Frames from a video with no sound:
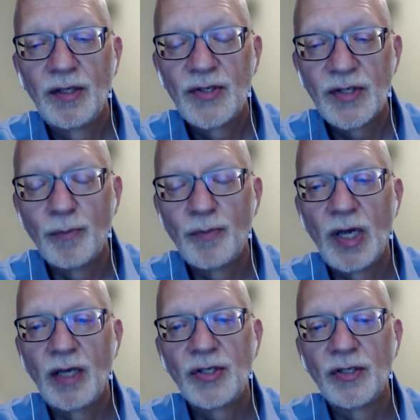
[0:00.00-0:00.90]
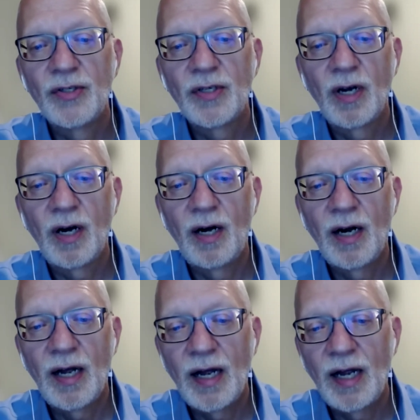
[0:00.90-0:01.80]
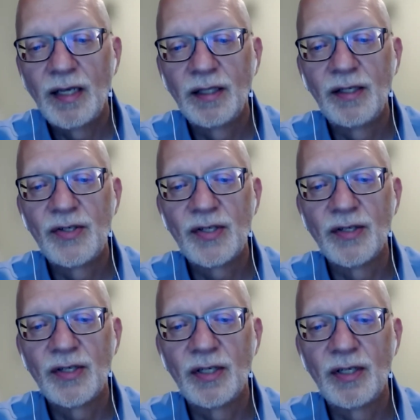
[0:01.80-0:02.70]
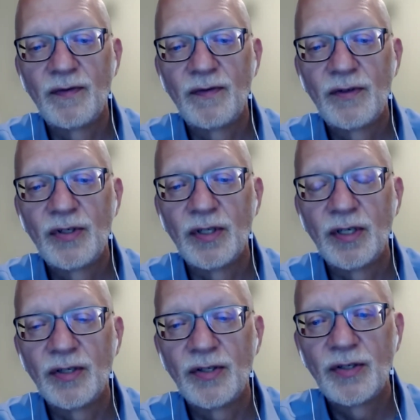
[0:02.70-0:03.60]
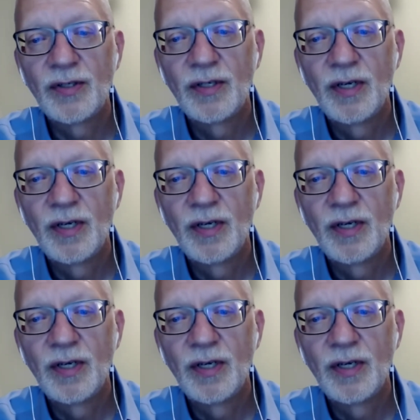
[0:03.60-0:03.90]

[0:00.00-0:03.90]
some patients are highly sensitive to this,